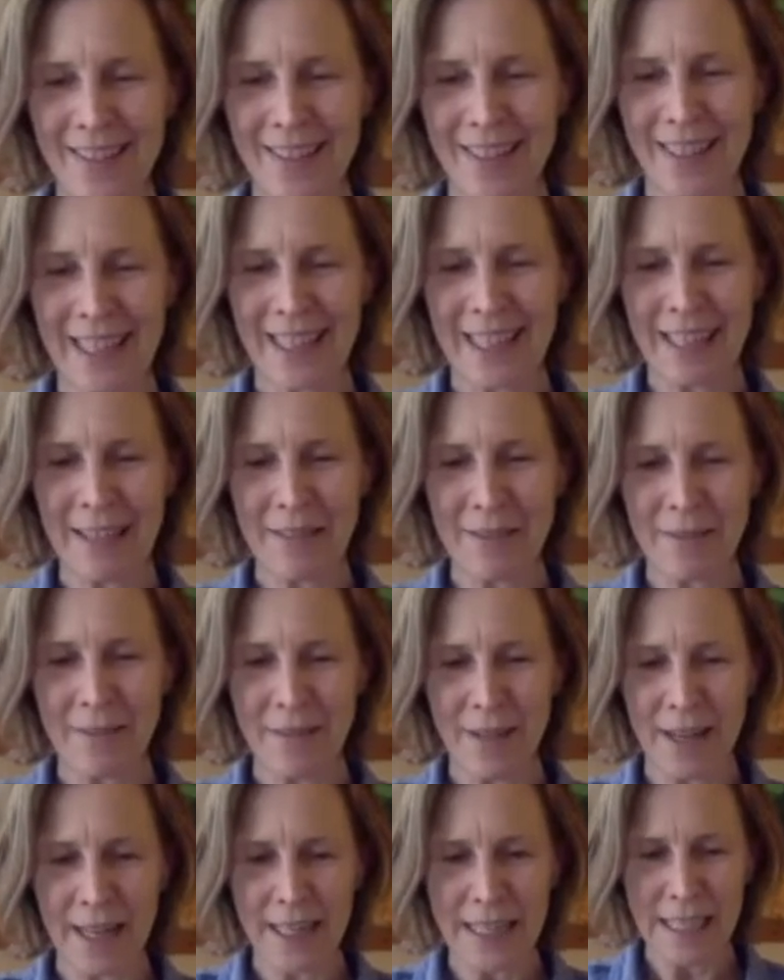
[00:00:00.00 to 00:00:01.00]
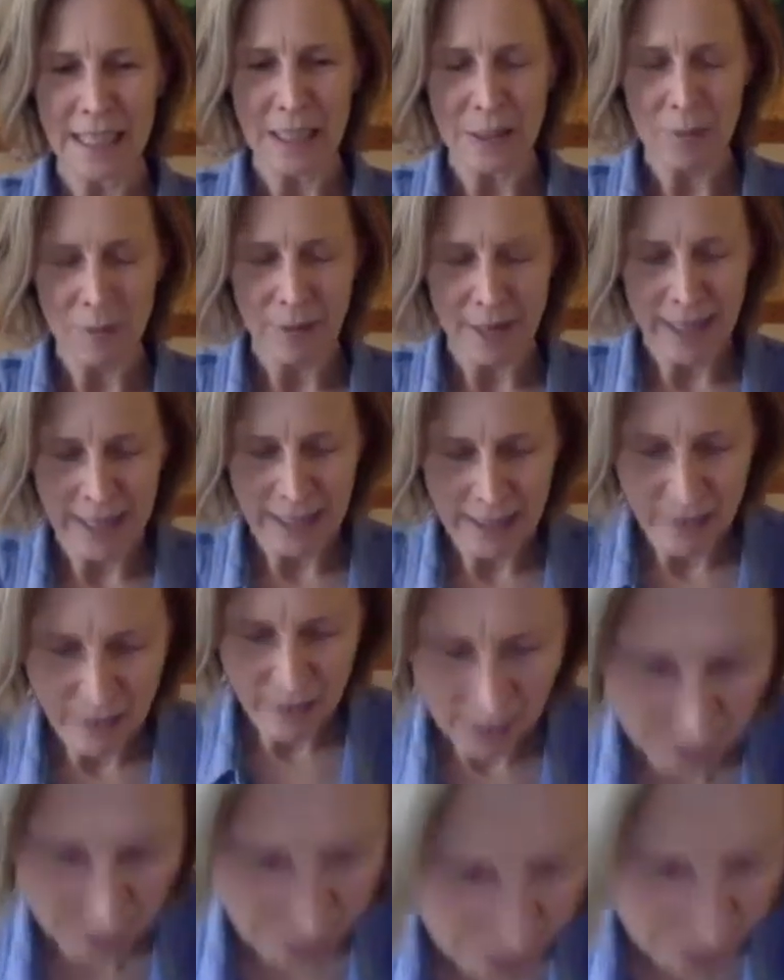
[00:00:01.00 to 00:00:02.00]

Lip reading: again, finding a way to